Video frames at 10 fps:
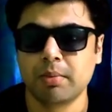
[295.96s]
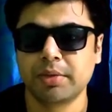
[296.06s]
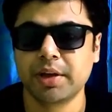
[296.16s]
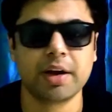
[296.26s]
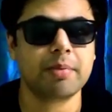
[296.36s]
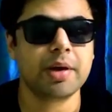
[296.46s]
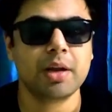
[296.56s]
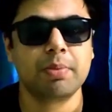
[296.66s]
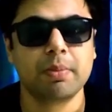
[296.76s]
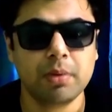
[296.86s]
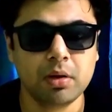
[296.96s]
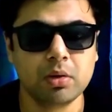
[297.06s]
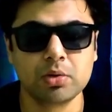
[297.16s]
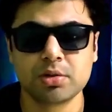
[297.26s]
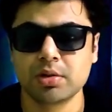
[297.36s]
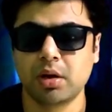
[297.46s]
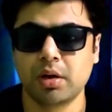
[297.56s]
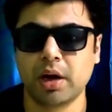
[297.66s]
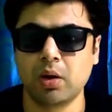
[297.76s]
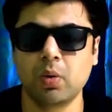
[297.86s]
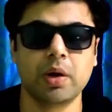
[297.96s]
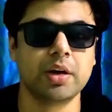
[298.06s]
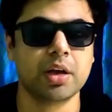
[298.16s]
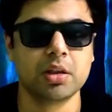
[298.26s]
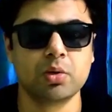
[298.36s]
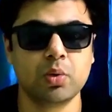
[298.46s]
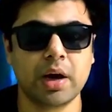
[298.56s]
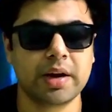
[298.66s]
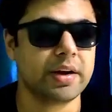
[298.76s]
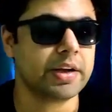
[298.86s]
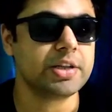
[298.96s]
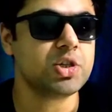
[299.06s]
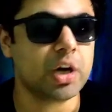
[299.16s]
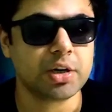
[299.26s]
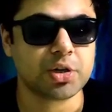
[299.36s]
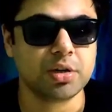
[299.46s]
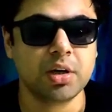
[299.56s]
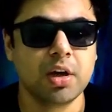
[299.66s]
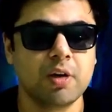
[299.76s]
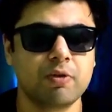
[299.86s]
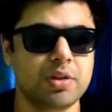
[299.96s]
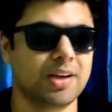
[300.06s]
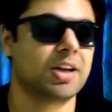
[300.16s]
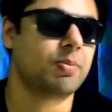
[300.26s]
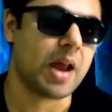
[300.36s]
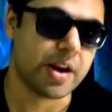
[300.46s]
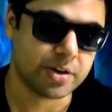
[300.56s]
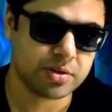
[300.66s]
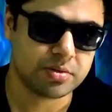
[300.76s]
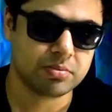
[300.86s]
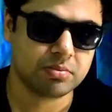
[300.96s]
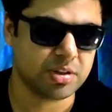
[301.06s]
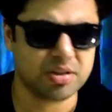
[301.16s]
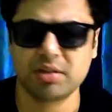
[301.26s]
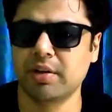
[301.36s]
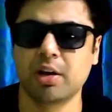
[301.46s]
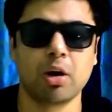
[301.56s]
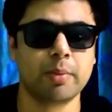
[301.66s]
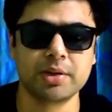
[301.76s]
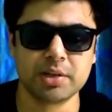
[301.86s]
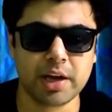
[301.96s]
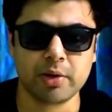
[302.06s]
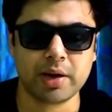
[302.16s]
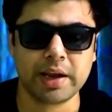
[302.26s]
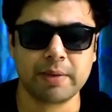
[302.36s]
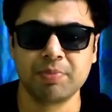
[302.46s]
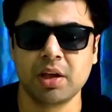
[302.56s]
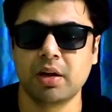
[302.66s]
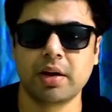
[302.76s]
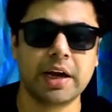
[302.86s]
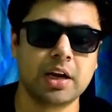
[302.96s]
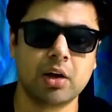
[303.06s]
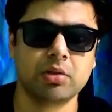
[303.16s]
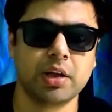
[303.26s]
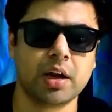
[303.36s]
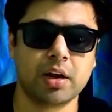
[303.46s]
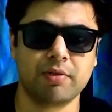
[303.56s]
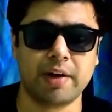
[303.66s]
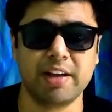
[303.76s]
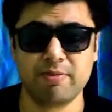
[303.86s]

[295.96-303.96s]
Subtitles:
there are many people whose Rahu and Ketu are in conjunction with other planets. This is a very common scenario. Like right now there are 5